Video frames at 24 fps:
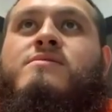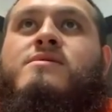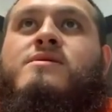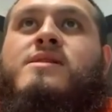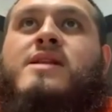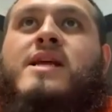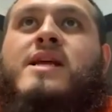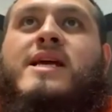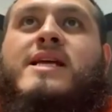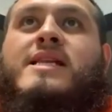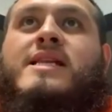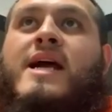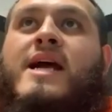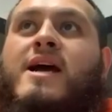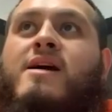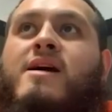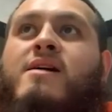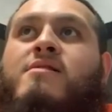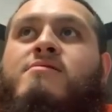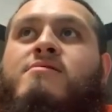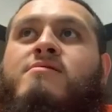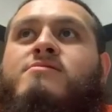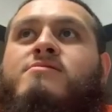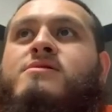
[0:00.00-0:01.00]
lay
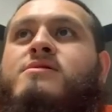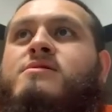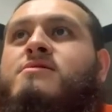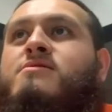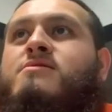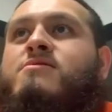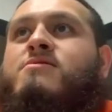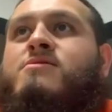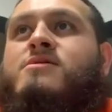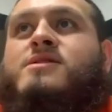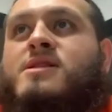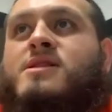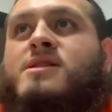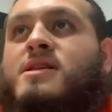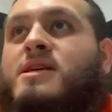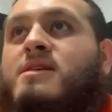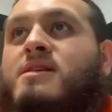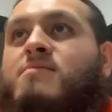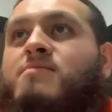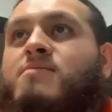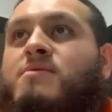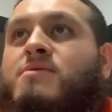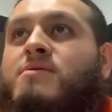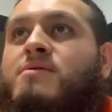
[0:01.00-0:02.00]
down to go to
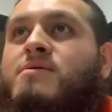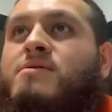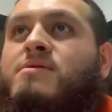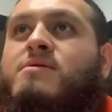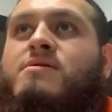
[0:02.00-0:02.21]
sleep, or,